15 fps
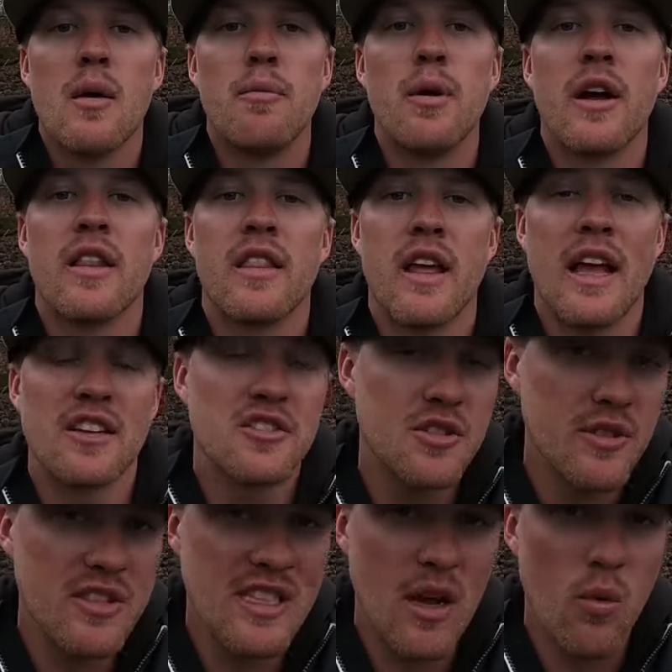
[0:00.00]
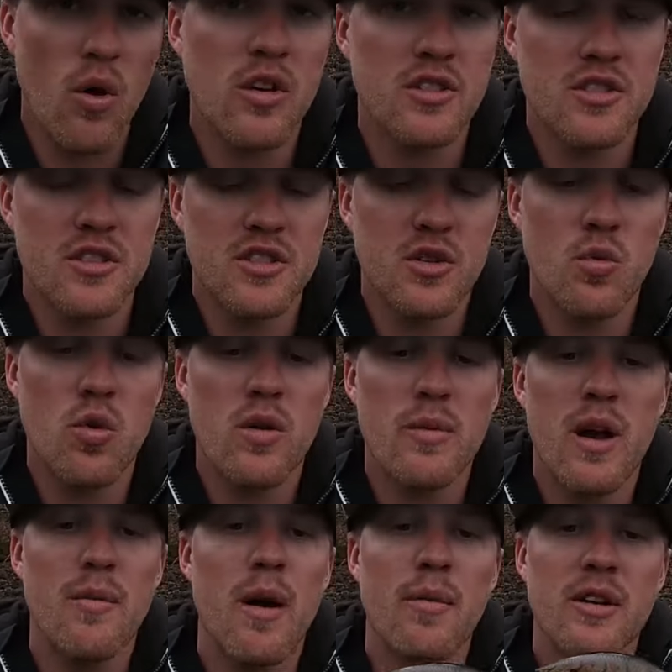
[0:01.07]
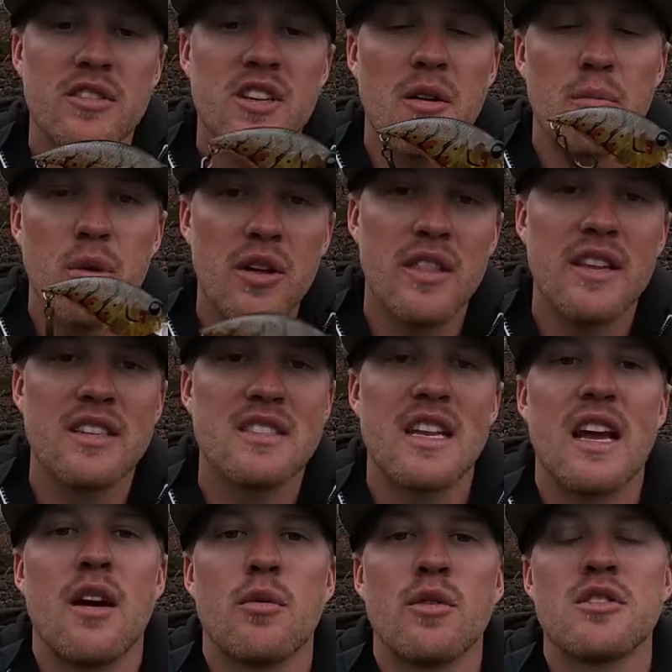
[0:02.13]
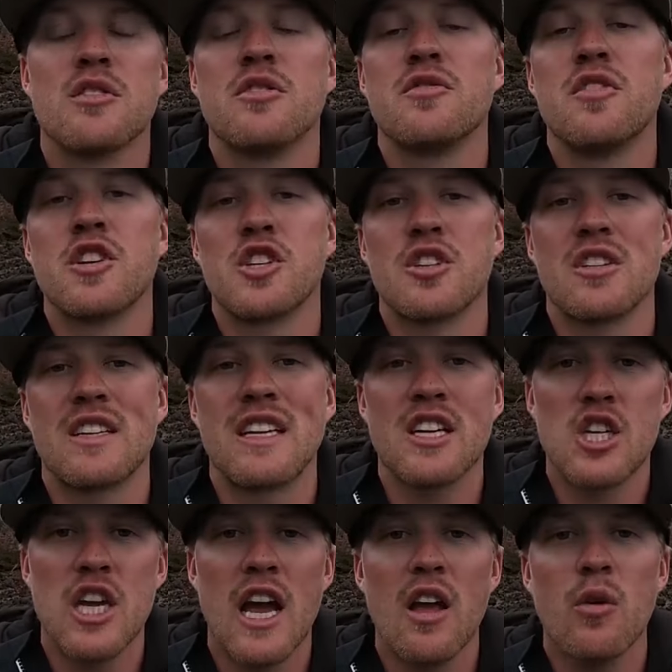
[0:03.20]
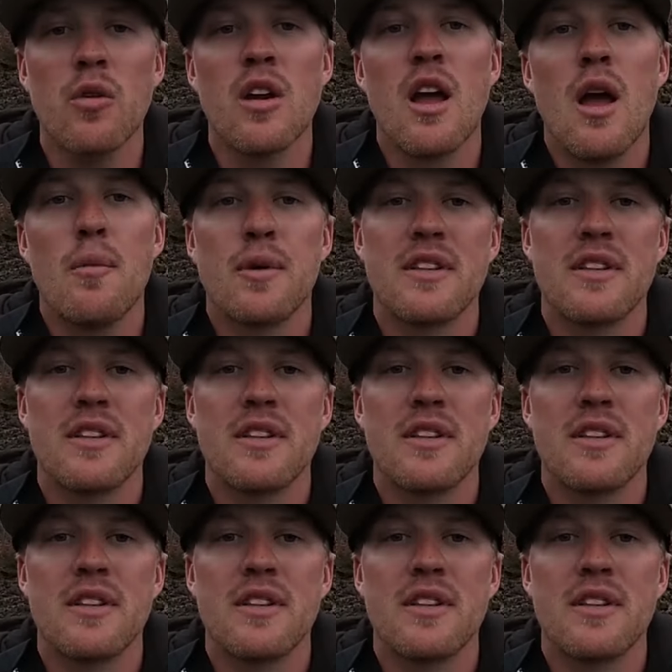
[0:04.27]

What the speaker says: But as soon as that water starts to warm up, I'm gonna start putting this down once those fish start to get shallower.